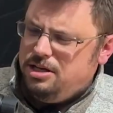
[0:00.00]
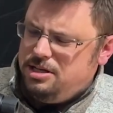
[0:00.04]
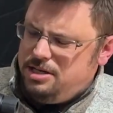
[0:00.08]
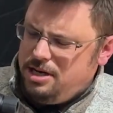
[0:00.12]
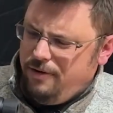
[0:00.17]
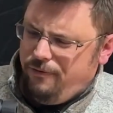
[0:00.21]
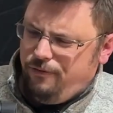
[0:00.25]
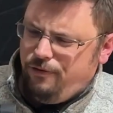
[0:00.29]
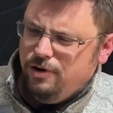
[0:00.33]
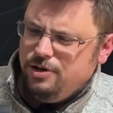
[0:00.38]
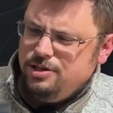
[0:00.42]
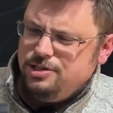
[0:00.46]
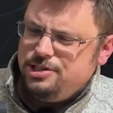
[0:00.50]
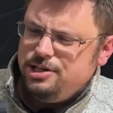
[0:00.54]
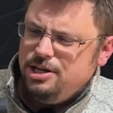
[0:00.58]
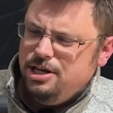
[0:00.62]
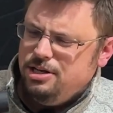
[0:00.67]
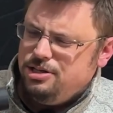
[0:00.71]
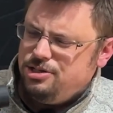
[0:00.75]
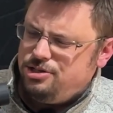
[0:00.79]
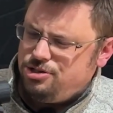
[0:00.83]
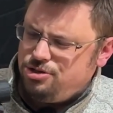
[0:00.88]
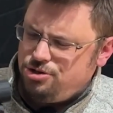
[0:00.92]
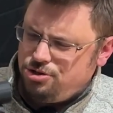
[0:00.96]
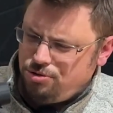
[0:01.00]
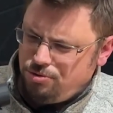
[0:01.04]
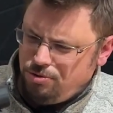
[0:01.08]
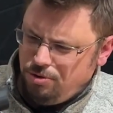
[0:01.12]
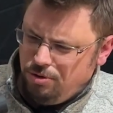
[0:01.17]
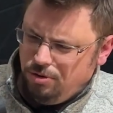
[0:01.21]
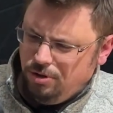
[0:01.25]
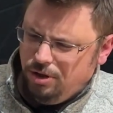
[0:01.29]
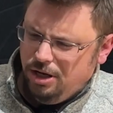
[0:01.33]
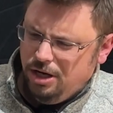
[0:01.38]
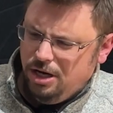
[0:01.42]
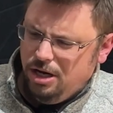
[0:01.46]
The difference is
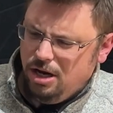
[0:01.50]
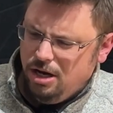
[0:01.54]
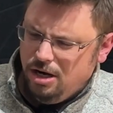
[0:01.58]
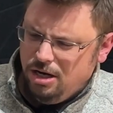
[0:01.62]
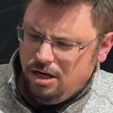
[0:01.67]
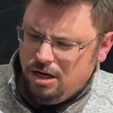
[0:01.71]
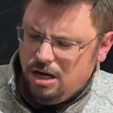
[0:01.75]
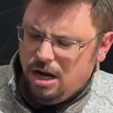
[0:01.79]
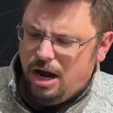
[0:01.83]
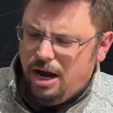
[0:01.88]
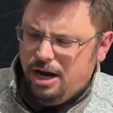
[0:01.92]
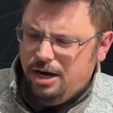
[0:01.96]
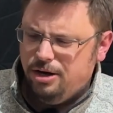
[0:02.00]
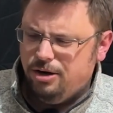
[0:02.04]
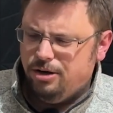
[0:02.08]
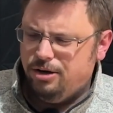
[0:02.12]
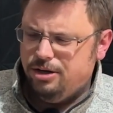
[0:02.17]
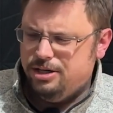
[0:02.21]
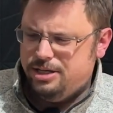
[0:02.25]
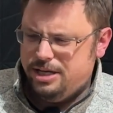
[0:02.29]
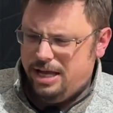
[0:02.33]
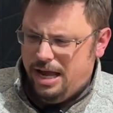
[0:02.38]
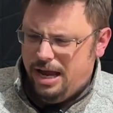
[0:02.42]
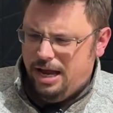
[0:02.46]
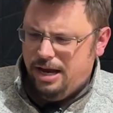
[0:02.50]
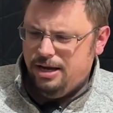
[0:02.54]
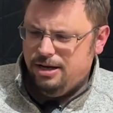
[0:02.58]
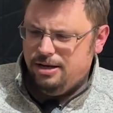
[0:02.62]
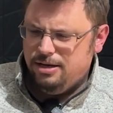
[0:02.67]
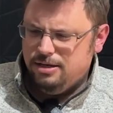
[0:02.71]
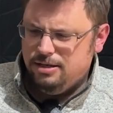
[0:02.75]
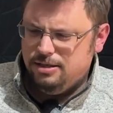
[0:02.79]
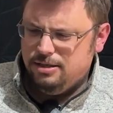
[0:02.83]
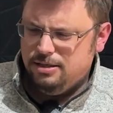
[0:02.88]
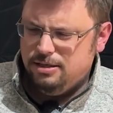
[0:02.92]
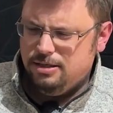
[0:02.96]
truly night or day.
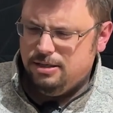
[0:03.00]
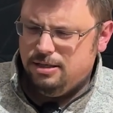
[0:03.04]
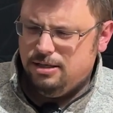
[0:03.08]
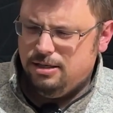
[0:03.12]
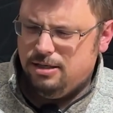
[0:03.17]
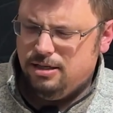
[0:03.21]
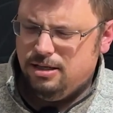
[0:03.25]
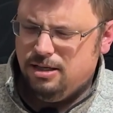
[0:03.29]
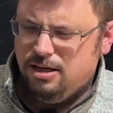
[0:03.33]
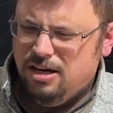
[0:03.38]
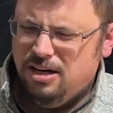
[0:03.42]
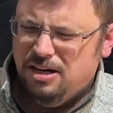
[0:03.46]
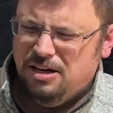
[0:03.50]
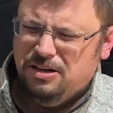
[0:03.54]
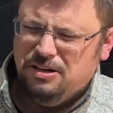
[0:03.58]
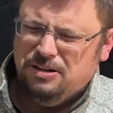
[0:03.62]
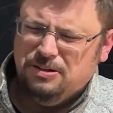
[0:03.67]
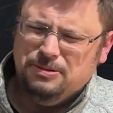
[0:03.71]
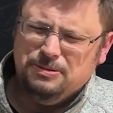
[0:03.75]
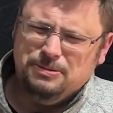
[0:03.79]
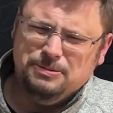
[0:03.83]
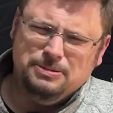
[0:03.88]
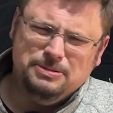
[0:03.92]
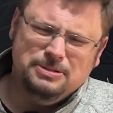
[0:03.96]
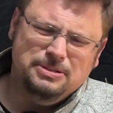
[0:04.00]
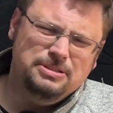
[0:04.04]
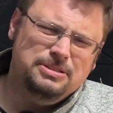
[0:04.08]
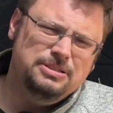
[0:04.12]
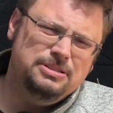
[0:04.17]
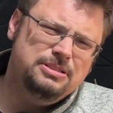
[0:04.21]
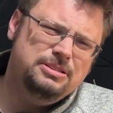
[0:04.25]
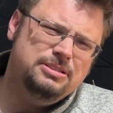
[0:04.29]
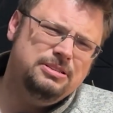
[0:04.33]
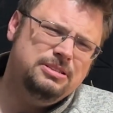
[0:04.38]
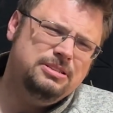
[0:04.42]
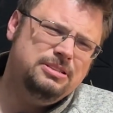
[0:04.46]
Oh.
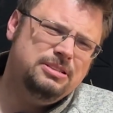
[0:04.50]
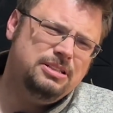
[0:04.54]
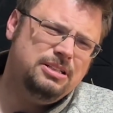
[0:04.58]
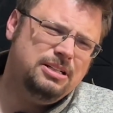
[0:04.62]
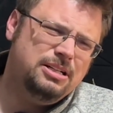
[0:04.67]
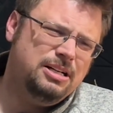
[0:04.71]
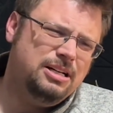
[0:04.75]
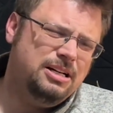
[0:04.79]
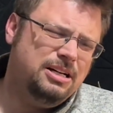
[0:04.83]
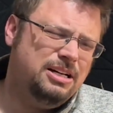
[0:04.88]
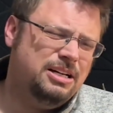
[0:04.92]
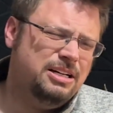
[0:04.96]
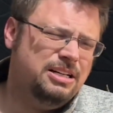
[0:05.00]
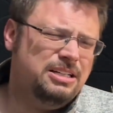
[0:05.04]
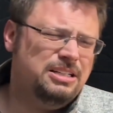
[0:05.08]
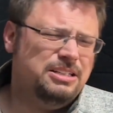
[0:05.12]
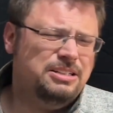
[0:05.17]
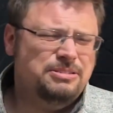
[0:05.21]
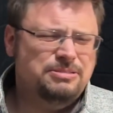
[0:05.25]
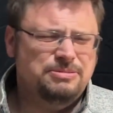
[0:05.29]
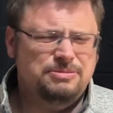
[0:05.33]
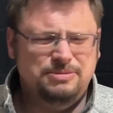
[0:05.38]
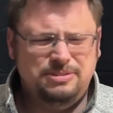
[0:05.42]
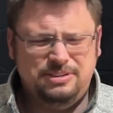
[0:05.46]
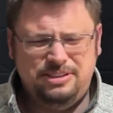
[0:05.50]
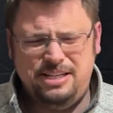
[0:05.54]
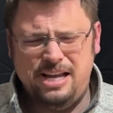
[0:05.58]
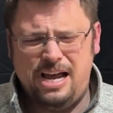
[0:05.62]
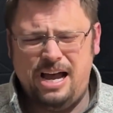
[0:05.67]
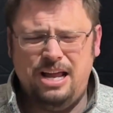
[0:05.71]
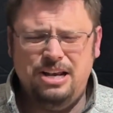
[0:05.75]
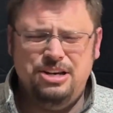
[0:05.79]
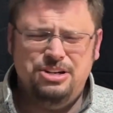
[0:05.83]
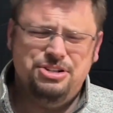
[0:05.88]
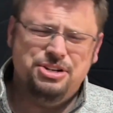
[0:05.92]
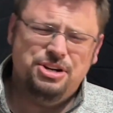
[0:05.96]
Oh,
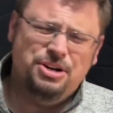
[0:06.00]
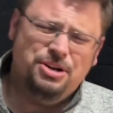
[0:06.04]
dad